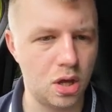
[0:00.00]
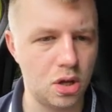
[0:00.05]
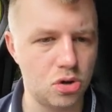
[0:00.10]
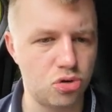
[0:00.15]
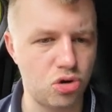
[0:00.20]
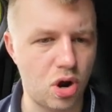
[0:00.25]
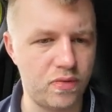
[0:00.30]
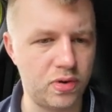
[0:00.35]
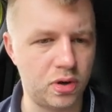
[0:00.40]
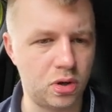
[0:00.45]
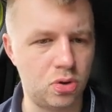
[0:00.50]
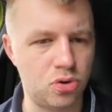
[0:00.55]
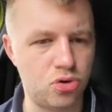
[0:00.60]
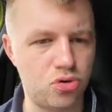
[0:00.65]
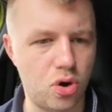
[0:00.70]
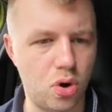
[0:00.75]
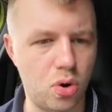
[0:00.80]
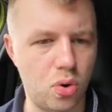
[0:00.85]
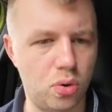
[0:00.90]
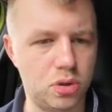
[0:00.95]
Driving
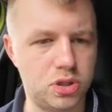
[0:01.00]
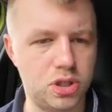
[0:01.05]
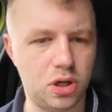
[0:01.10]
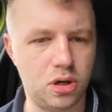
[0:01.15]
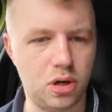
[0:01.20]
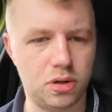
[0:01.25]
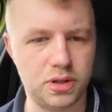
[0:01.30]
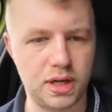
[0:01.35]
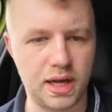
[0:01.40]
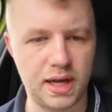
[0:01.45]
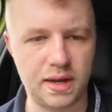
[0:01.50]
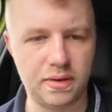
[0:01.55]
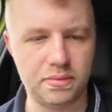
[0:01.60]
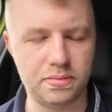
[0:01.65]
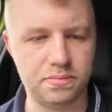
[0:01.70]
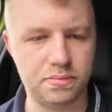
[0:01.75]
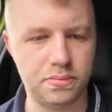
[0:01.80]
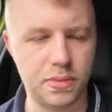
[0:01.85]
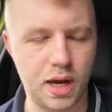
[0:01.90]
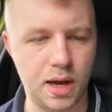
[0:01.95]
controls, you've got the
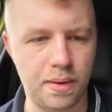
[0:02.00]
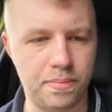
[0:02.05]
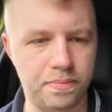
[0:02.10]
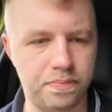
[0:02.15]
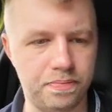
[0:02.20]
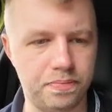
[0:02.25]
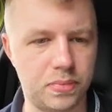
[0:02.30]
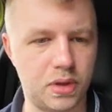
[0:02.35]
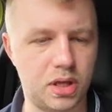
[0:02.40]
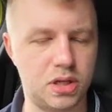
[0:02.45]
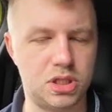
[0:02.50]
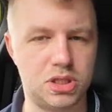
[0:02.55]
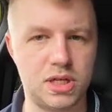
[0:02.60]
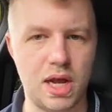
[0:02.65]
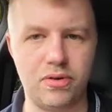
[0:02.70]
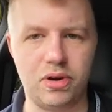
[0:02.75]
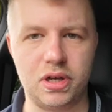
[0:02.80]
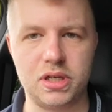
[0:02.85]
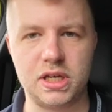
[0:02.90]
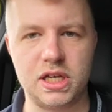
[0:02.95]

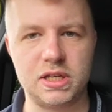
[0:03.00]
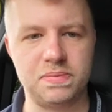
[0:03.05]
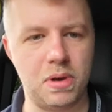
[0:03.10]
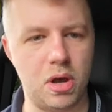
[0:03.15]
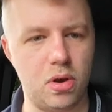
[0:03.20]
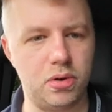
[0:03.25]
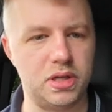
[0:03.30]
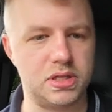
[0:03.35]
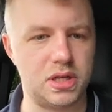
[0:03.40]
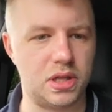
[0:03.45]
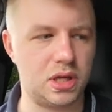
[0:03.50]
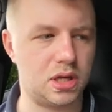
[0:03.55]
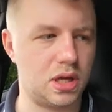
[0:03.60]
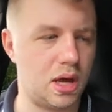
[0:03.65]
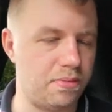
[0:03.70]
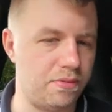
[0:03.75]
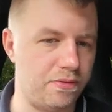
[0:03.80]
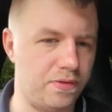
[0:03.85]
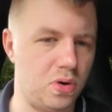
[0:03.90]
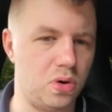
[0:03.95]
steering assist mode is either
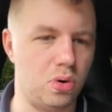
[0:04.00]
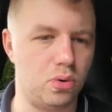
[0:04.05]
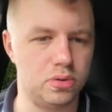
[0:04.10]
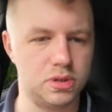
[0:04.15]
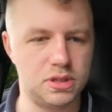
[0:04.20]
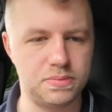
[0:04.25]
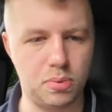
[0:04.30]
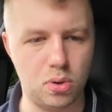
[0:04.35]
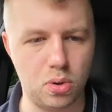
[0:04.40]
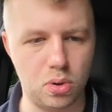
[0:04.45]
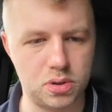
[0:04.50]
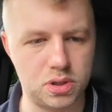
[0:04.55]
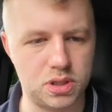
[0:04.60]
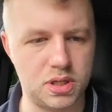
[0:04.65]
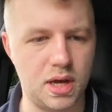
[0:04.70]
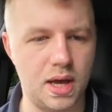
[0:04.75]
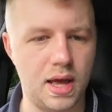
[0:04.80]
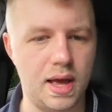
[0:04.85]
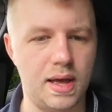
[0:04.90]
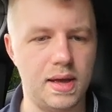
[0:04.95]
comfort or sport.
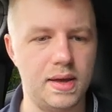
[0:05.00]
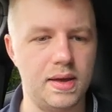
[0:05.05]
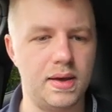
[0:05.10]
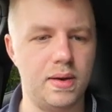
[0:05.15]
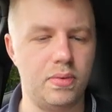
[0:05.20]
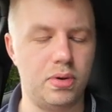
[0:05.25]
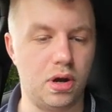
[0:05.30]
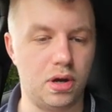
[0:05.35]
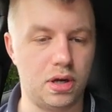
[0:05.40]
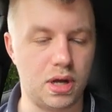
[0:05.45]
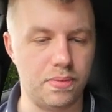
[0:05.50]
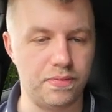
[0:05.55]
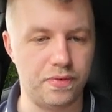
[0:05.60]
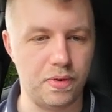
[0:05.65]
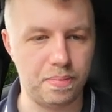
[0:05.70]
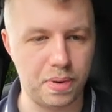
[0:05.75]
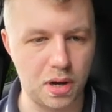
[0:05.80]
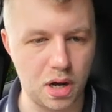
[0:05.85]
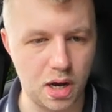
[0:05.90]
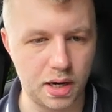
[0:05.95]
We've got
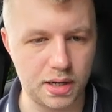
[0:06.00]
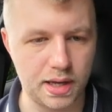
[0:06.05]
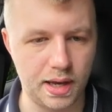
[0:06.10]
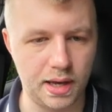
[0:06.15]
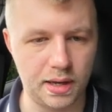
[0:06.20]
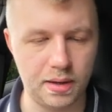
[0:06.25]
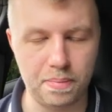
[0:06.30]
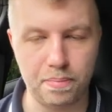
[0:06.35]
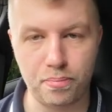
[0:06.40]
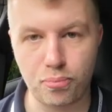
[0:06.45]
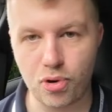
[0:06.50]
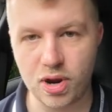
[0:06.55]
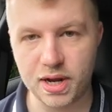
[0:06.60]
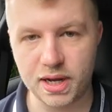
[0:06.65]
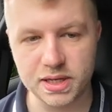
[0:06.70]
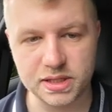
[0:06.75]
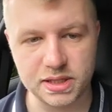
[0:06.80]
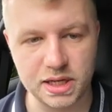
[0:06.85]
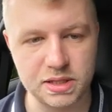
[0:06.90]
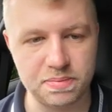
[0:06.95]
comfort parking, brake
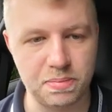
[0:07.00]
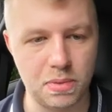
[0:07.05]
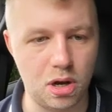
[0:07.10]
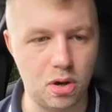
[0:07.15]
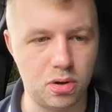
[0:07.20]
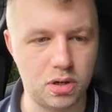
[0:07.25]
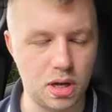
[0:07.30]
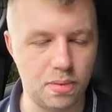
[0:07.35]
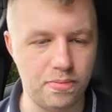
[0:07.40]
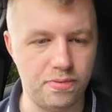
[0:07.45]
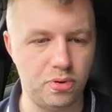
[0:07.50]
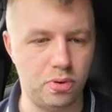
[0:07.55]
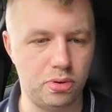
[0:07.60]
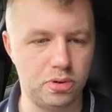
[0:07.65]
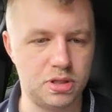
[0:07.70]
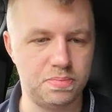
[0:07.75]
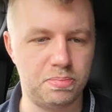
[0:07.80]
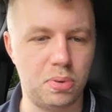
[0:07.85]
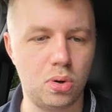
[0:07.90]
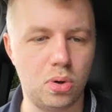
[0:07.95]
assist mode, comfort or
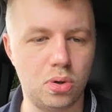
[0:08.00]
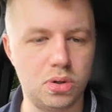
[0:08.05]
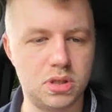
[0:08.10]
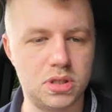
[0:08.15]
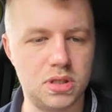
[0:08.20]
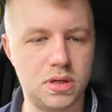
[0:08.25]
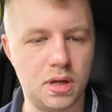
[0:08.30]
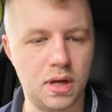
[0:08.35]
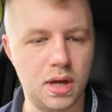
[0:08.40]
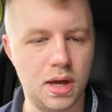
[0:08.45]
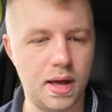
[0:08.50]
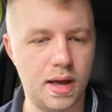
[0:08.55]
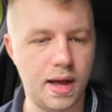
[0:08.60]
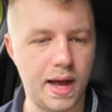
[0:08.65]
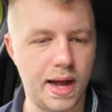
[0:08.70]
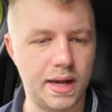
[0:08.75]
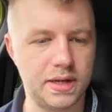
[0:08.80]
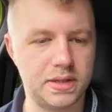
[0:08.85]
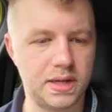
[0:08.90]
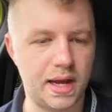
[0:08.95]
sports,
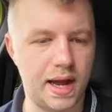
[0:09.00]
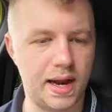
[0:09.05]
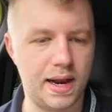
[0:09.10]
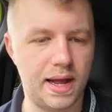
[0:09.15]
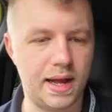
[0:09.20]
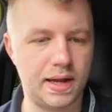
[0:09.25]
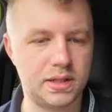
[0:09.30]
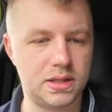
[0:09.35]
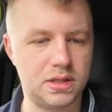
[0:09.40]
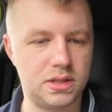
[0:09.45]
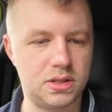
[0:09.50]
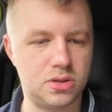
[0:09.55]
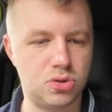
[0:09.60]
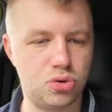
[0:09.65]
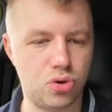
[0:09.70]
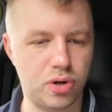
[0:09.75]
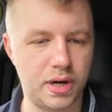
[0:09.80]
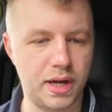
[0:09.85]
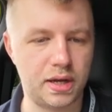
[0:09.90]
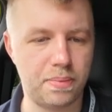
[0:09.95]
and
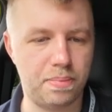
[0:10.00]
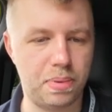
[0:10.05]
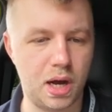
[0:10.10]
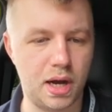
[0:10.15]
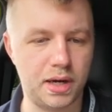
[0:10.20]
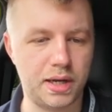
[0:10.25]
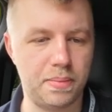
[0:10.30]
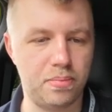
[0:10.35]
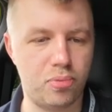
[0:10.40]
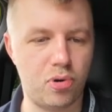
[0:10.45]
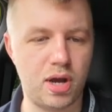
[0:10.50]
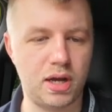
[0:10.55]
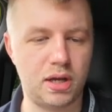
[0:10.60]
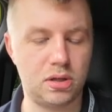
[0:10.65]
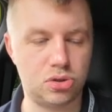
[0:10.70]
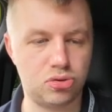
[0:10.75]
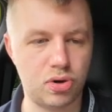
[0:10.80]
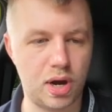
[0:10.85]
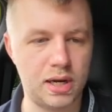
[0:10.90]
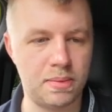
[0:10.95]
electronic parking brake
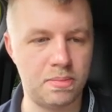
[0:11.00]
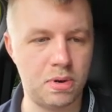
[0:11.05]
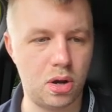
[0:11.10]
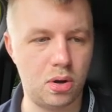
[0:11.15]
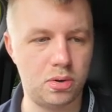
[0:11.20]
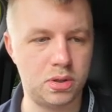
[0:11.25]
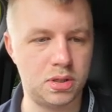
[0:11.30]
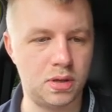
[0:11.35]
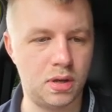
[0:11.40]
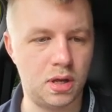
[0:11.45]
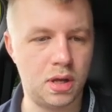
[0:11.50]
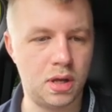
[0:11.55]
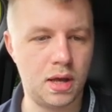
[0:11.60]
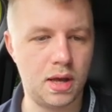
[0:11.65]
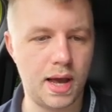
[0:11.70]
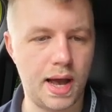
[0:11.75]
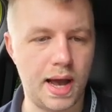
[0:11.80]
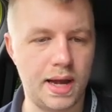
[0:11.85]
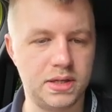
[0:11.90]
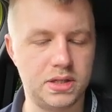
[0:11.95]
trailer mode,
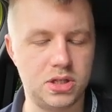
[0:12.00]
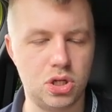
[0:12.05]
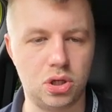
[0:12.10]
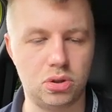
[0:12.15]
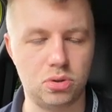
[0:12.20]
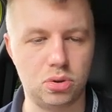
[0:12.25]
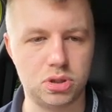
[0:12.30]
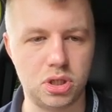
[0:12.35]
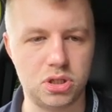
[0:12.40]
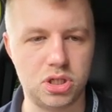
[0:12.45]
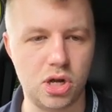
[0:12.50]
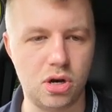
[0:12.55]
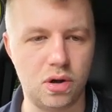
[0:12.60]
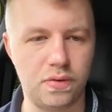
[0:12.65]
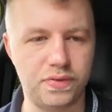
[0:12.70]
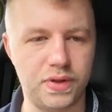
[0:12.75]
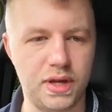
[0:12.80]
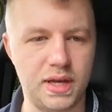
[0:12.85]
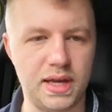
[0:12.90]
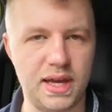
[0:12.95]
and you can also turn
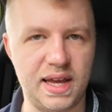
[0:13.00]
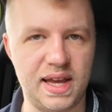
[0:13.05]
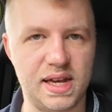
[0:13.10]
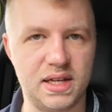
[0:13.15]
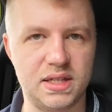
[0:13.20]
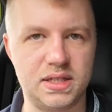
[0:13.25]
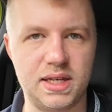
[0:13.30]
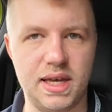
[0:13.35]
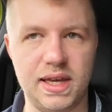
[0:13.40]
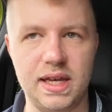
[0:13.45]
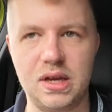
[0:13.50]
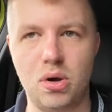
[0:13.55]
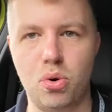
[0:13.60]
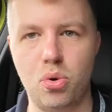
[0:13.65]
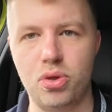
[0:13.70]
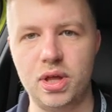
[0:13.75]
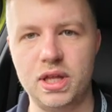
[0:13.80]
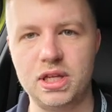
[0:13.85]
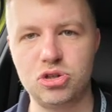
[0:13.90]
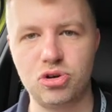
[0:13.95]
off the ESC
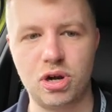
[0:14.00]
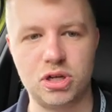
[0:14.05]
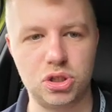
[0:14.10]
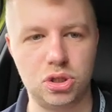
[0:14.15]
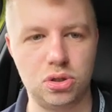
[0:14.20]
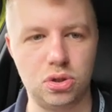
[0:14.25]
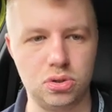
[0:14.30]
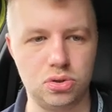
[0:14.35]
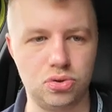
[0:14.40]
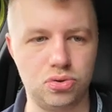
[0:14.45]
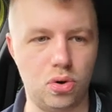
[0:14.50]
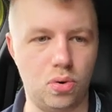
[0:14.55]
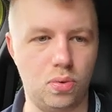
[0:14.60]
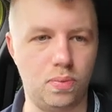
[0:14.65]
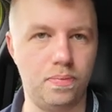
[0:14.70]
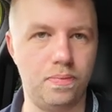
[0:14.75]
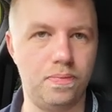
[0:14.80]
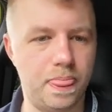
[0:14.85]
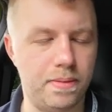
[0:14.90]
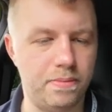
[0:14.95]
or the traction control.
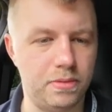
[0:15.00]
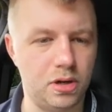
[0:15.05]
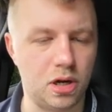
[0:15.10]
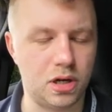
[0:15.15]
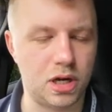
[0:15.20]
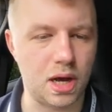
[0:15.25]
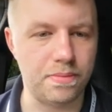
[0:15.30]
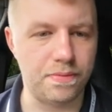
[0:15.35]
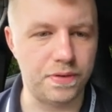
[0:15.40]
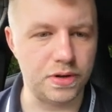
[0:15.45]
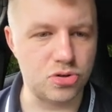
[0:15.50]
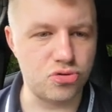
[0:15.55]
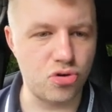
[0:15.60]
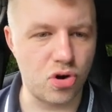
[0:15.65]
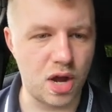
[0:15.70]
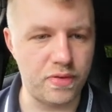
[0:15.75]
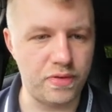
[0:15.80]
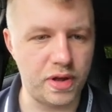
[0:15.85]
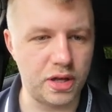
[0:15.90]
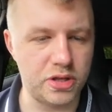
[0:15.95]
We've got comfort
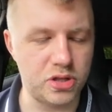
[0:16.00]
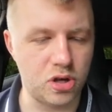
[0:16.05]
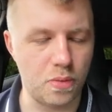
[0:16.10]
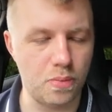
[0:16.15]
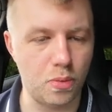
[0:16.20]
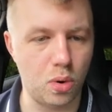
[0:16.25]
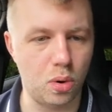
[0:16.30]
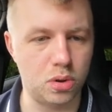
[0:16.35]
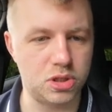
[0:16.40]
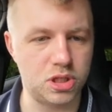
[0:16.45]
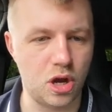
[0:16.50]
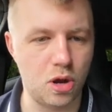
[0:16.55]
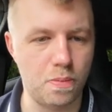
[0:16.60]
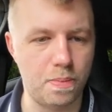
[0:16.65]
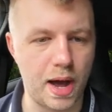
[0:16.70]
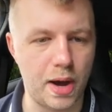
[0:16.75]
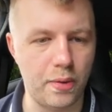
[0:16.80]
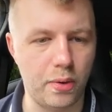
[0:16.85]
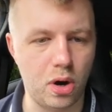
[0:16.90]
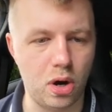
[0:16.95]
driving, so auto
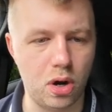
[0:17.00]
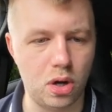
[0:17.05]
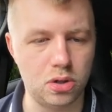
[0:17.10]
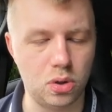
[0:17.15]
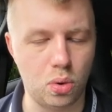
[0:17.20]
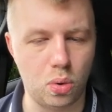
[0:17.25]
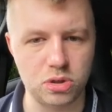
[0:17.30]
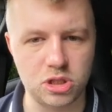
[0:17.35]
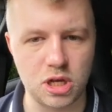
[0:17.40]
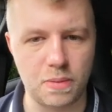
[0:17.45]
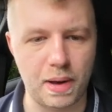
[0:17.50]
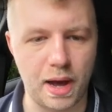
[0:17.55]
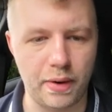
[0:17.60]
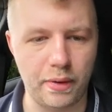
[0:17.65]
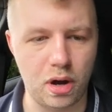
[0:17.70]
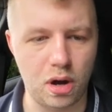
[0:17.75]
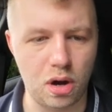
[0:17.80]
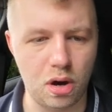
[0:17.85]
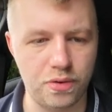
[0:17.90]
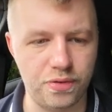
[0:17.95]
power on, auto power
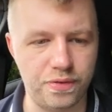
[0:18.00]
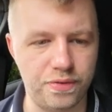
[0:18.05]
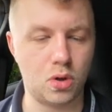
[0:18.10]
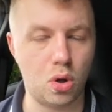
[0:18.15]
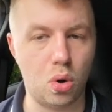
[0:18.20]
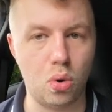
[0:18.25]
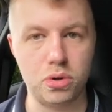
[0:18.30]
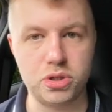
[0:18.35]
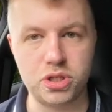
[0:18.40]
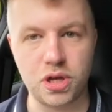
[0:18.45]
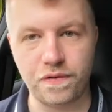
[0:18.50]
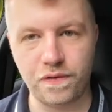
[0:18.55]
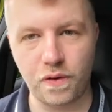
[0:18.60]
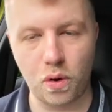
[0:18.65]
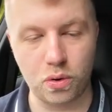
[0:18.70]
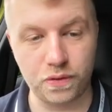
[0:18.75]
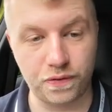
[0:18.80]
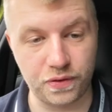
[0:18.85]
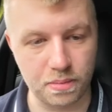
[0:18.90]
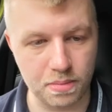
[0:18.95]
off, auto
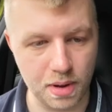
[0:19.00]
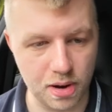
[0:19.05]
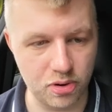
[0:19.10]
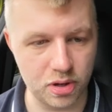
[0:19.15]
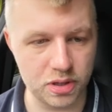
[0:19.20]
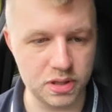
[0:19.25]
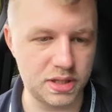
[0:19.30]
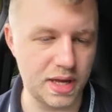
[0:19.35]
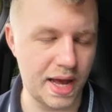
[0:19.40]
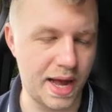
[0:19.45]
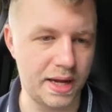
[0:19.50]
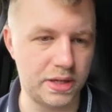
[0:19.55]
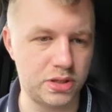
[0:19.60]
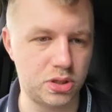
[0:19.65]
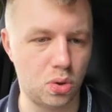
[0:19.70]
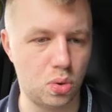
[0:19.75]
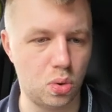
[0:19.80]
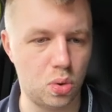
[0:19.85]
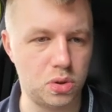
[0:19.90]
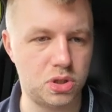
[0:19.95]
fold for the mirrors and
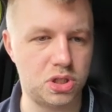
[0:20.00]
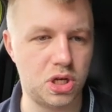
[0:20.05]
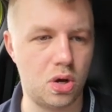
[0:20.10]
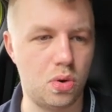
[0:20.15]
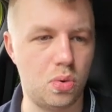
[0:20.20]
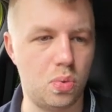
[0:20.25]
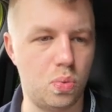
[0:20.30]
auto